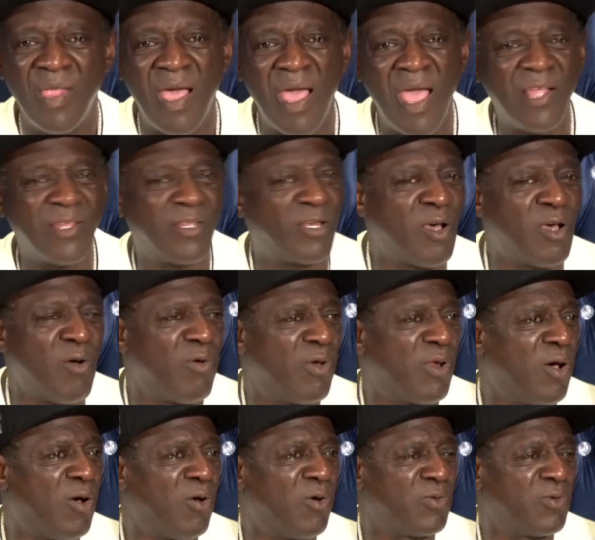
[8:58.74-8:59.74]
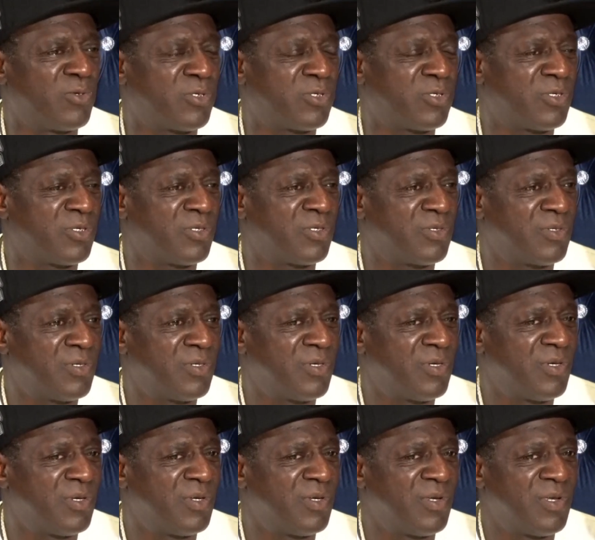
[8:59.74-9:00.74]
go and host
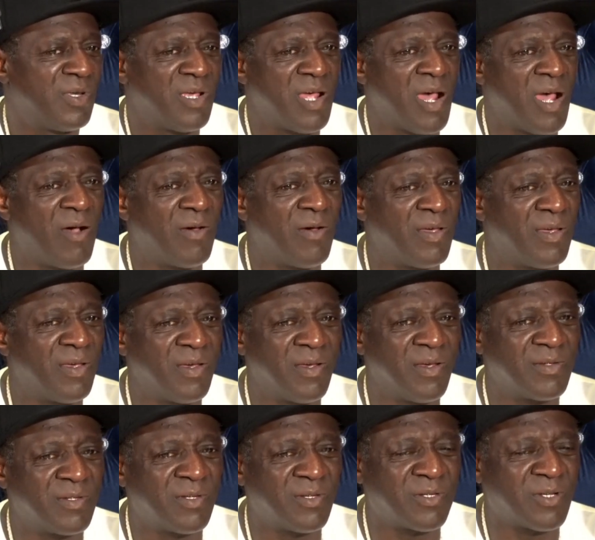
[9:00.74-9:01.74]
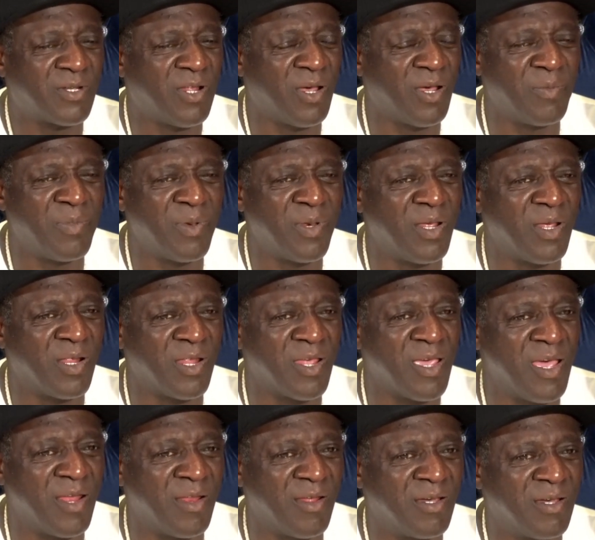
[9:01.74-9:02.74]
this club in
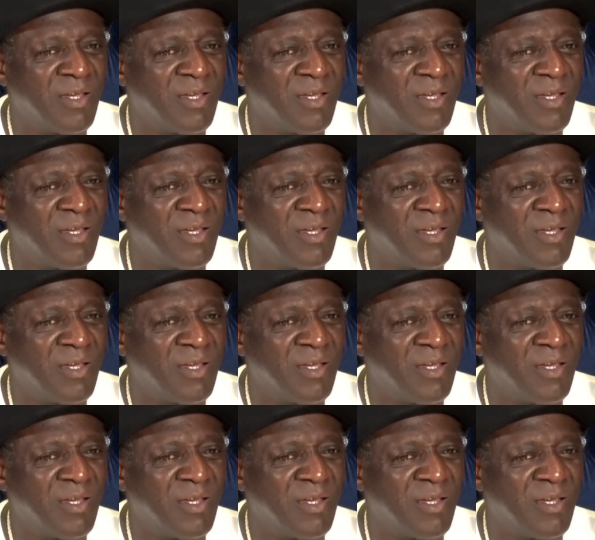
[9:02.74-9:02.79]
Atlanta,